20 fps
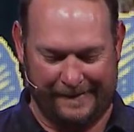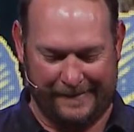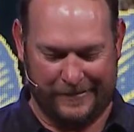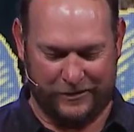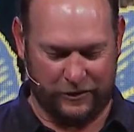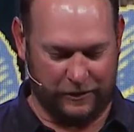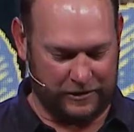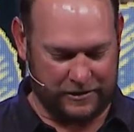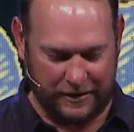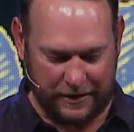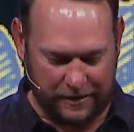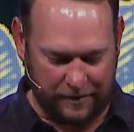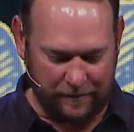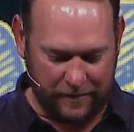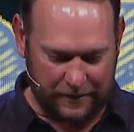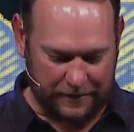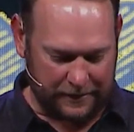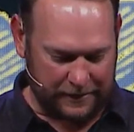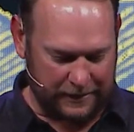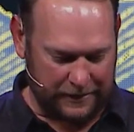So the second
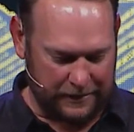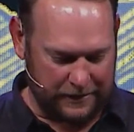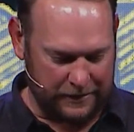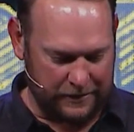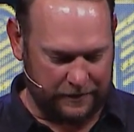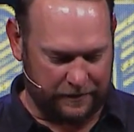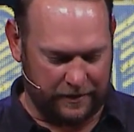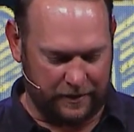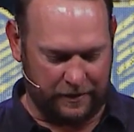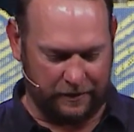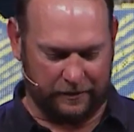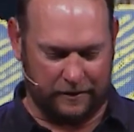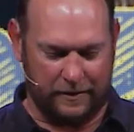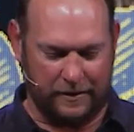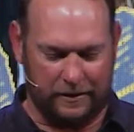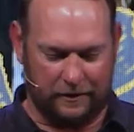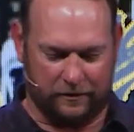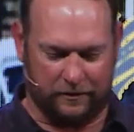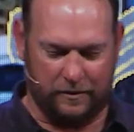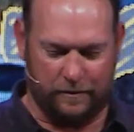myth is this I
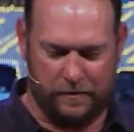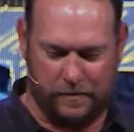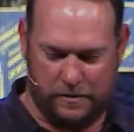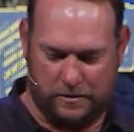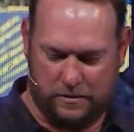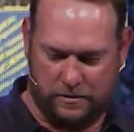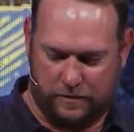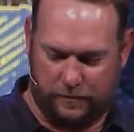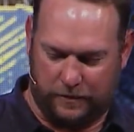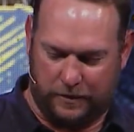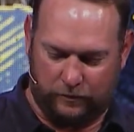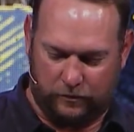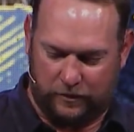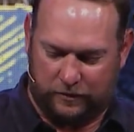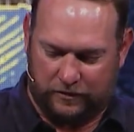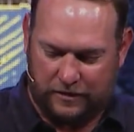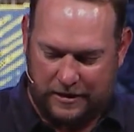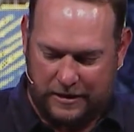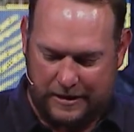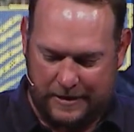think some, sometimes
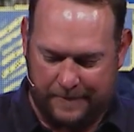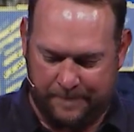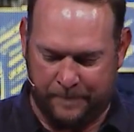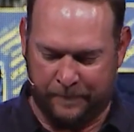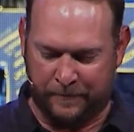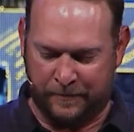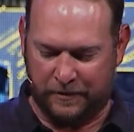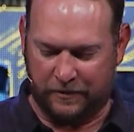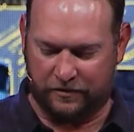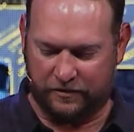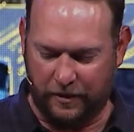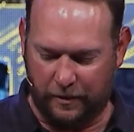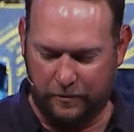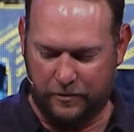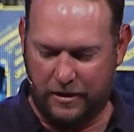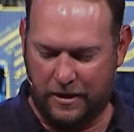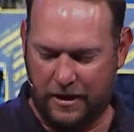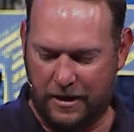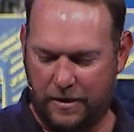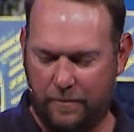we say,
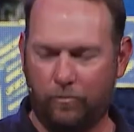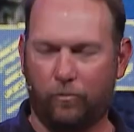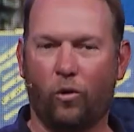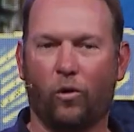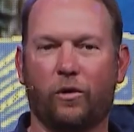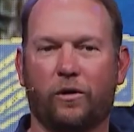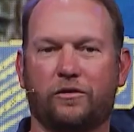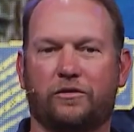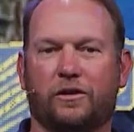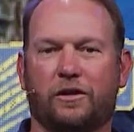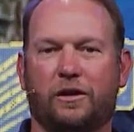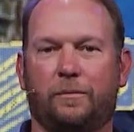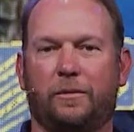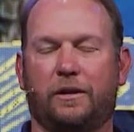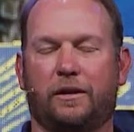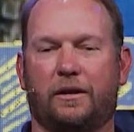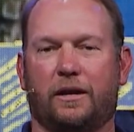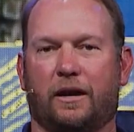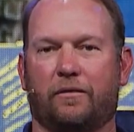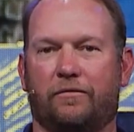someday more is going to
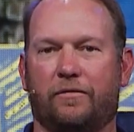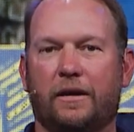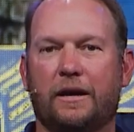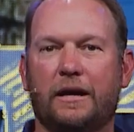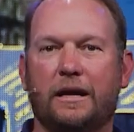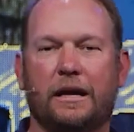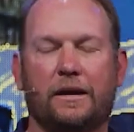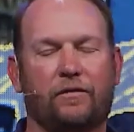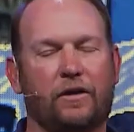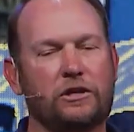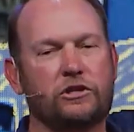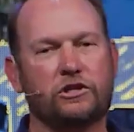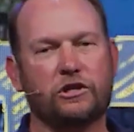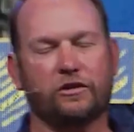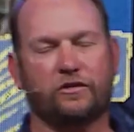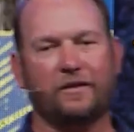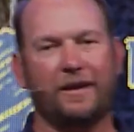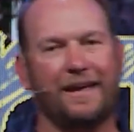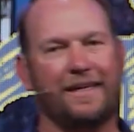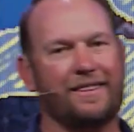be enough. If I
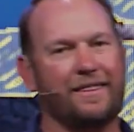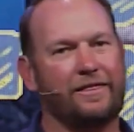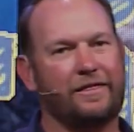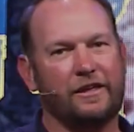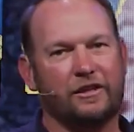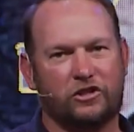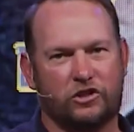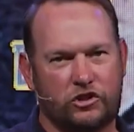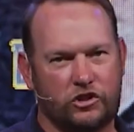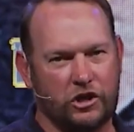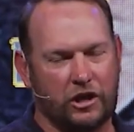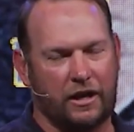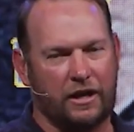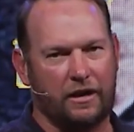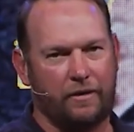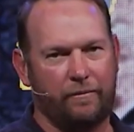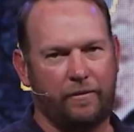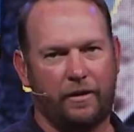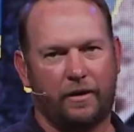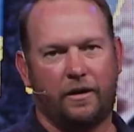just had this
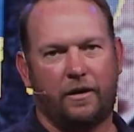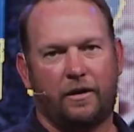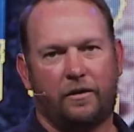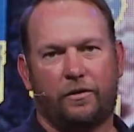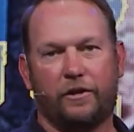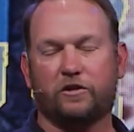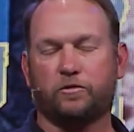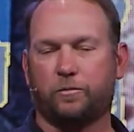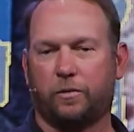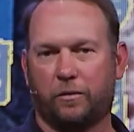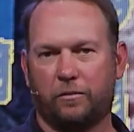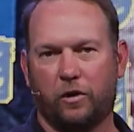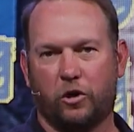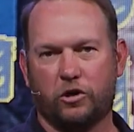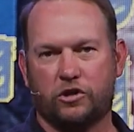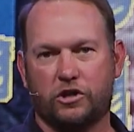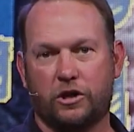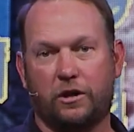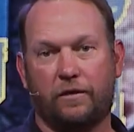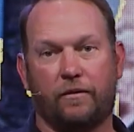job, this
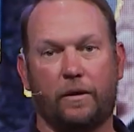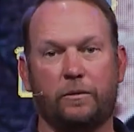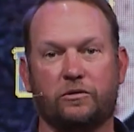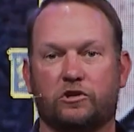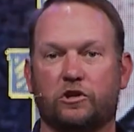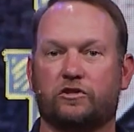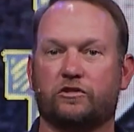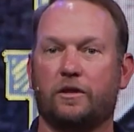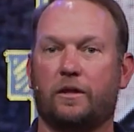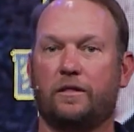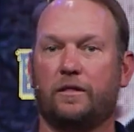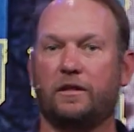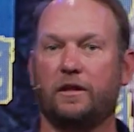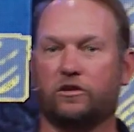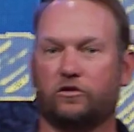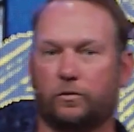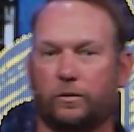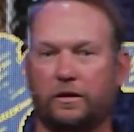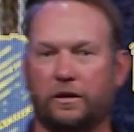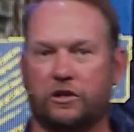promotion, if I was just in
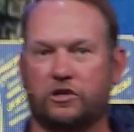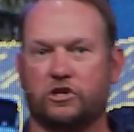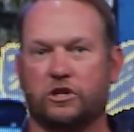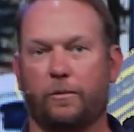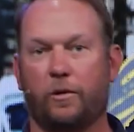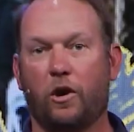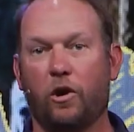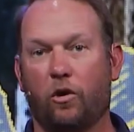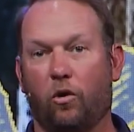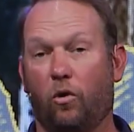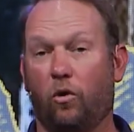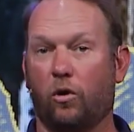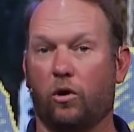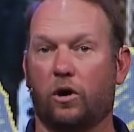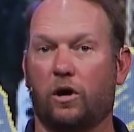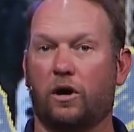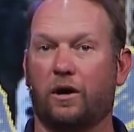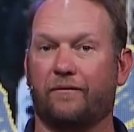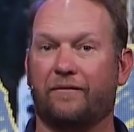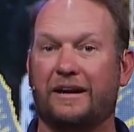this relationship,
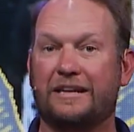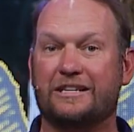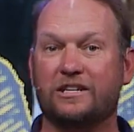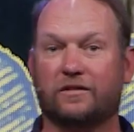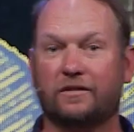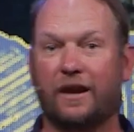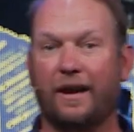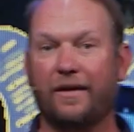or if I just